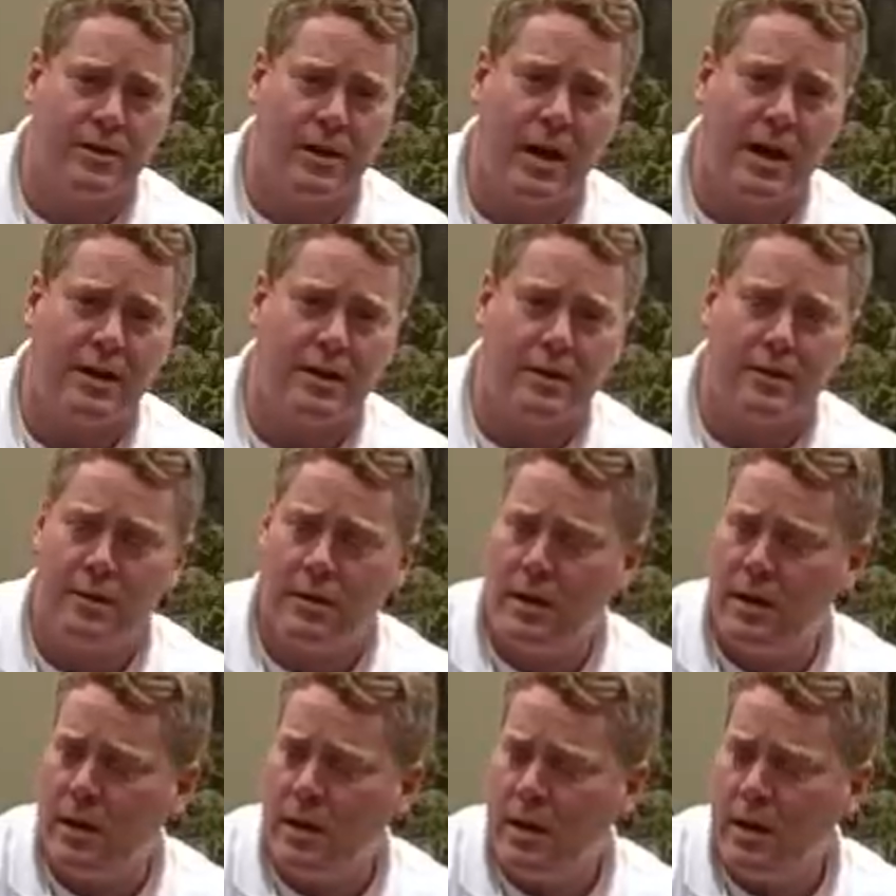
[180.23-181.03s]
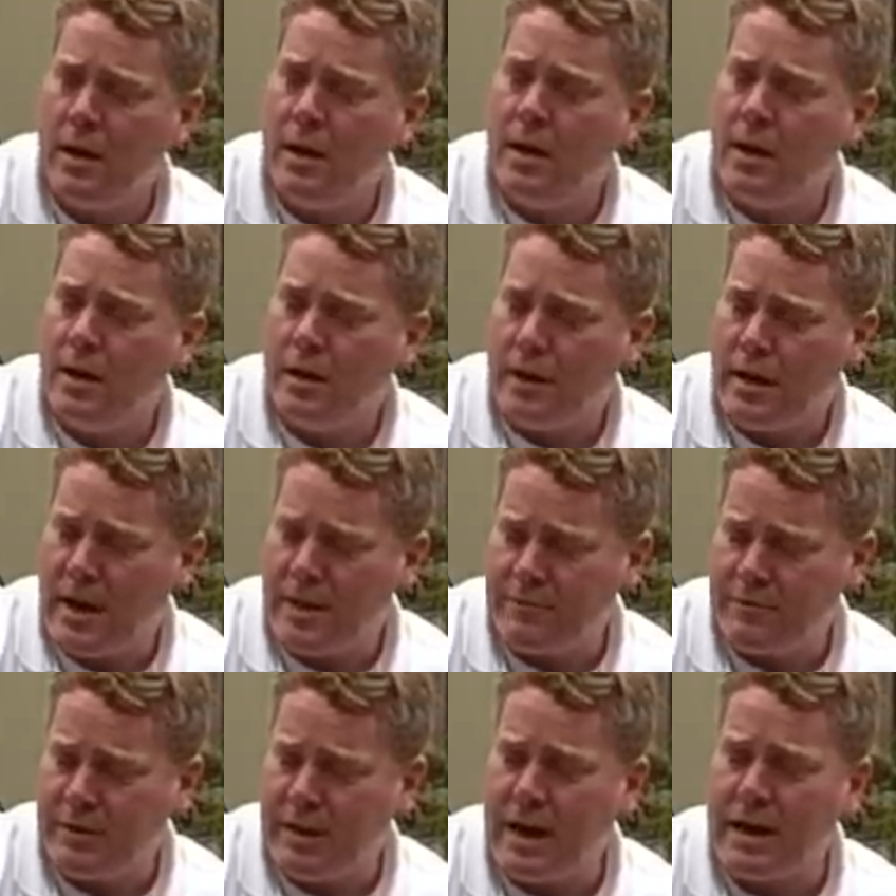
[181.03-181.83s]
a liner.
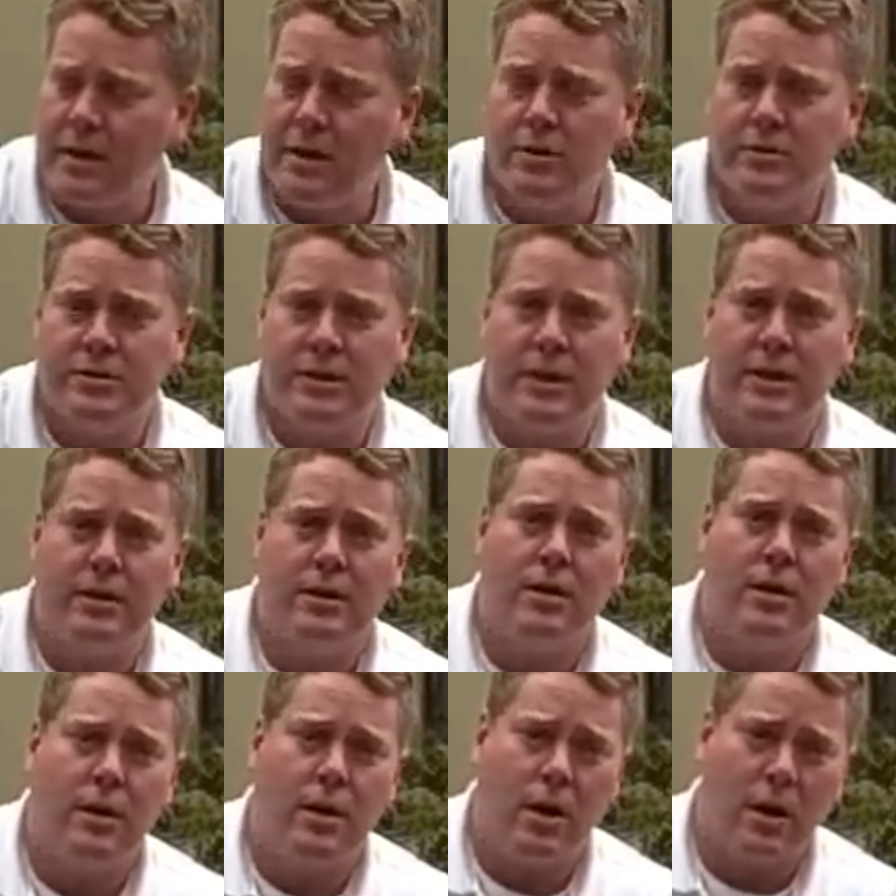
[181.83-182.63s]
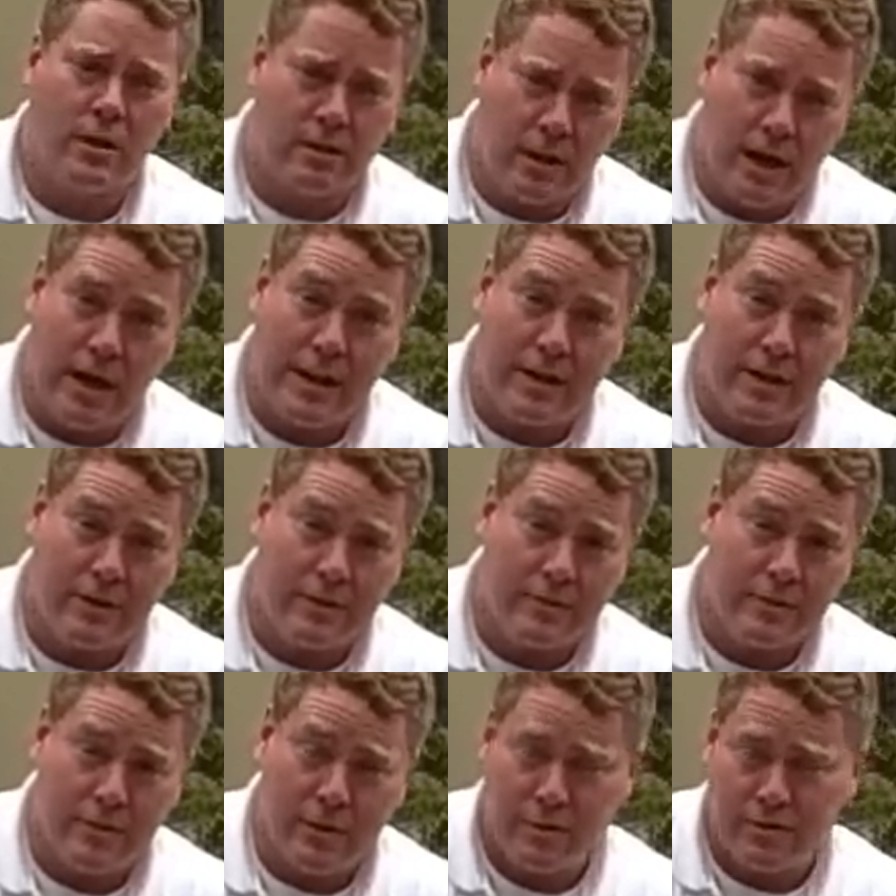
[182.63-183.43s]
After that goes in, our liner
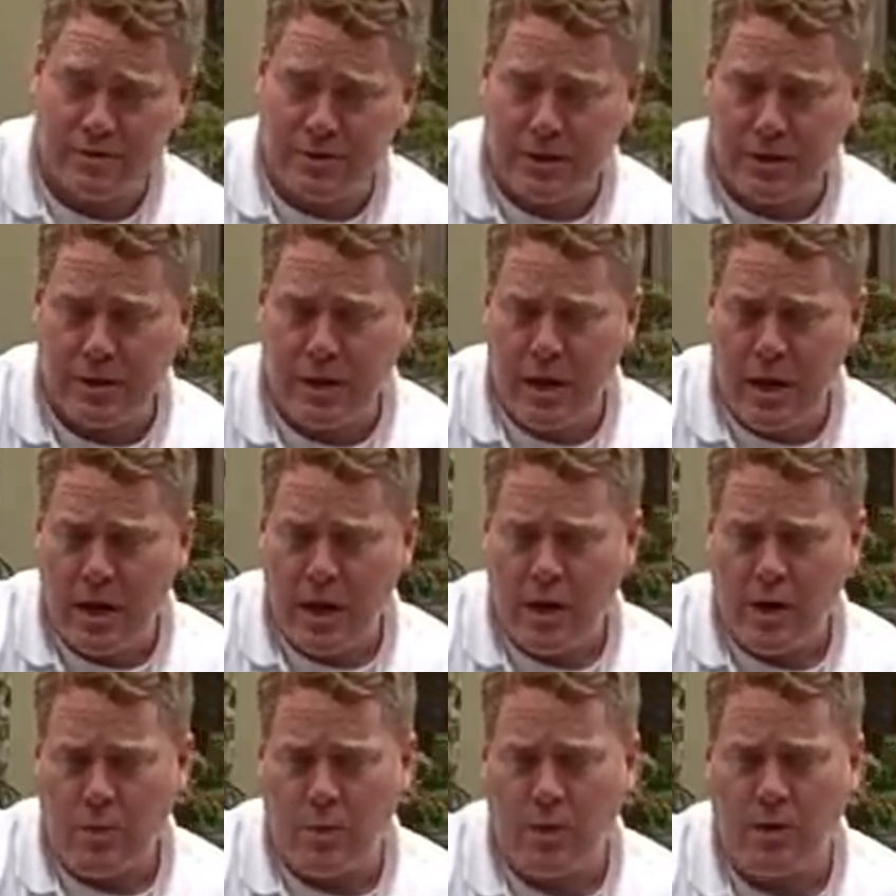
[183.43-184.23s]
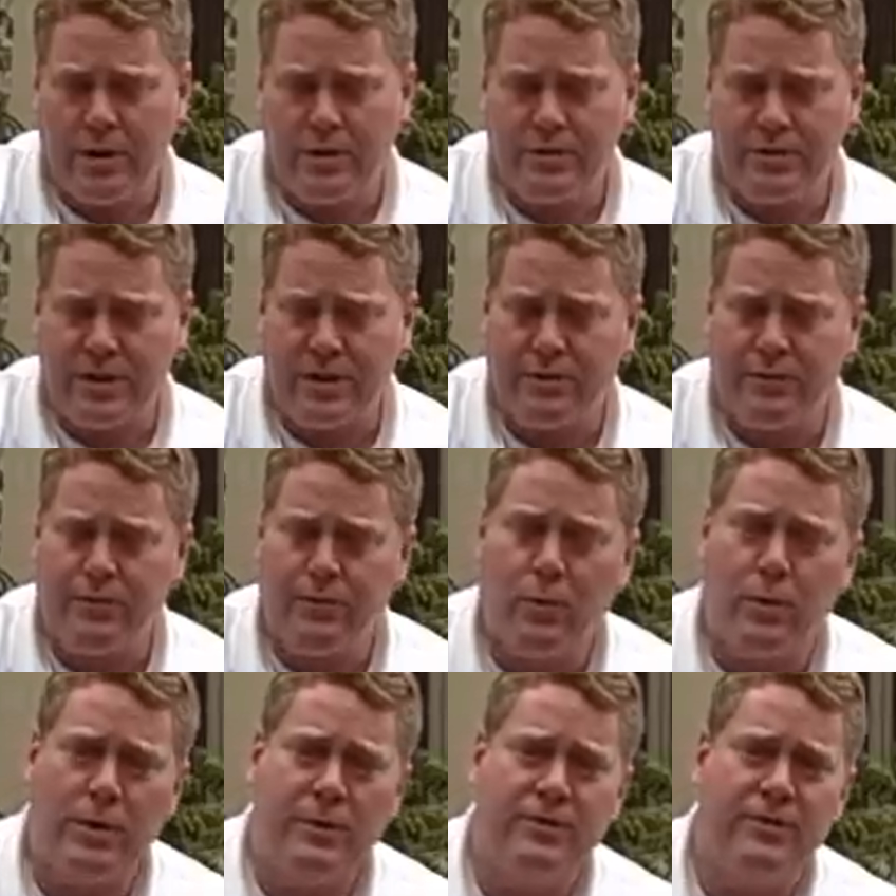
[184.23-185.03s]
goes in. We're using a
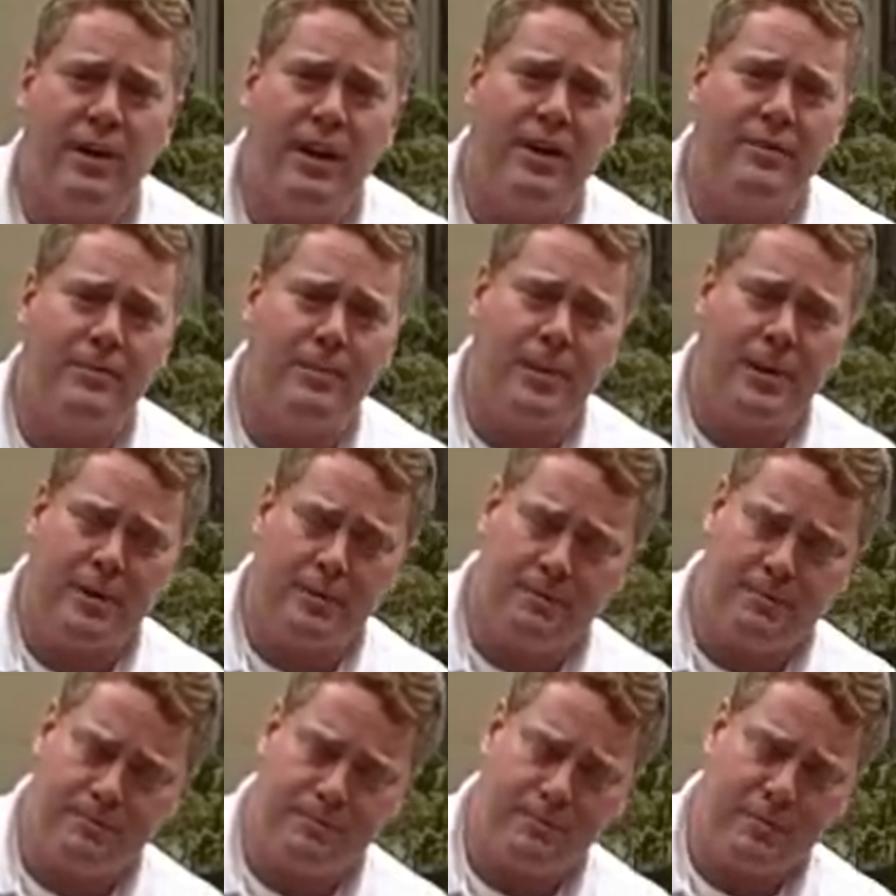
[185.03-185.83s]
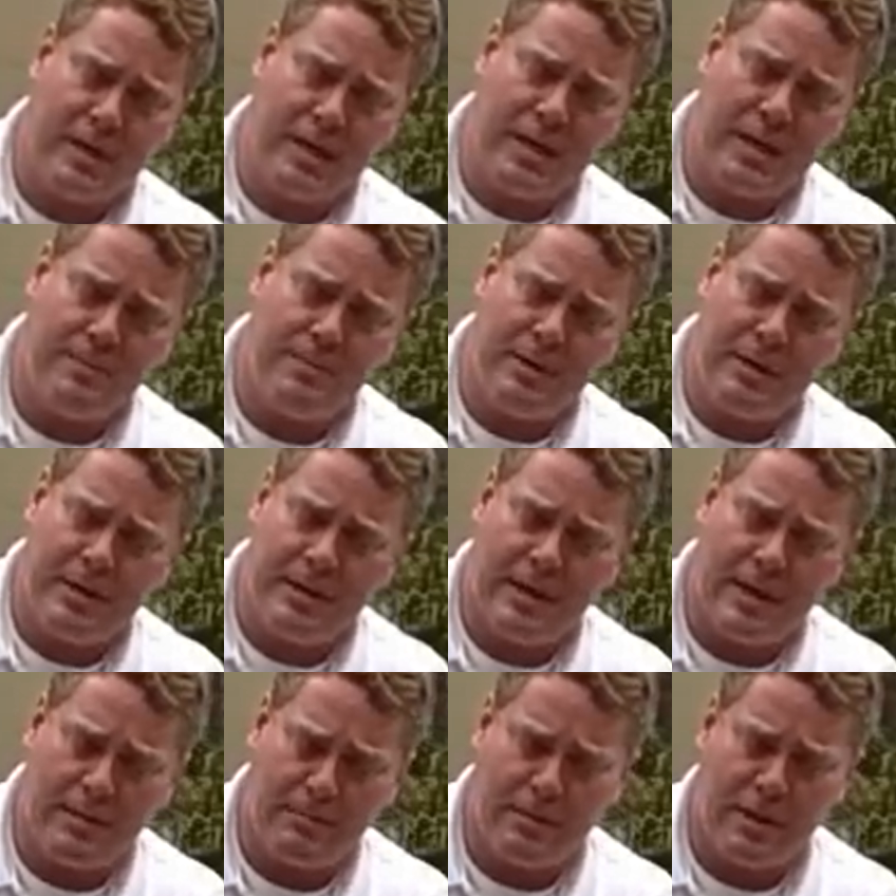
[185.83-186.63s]
45 mil
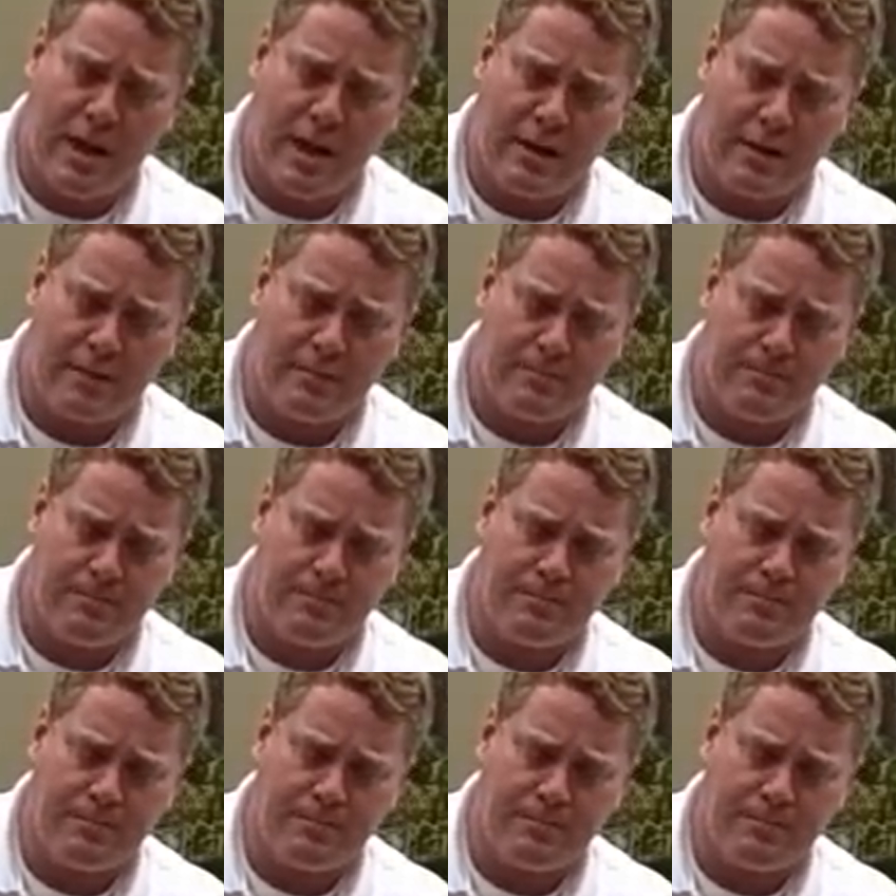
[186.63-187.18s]
EPDM liner.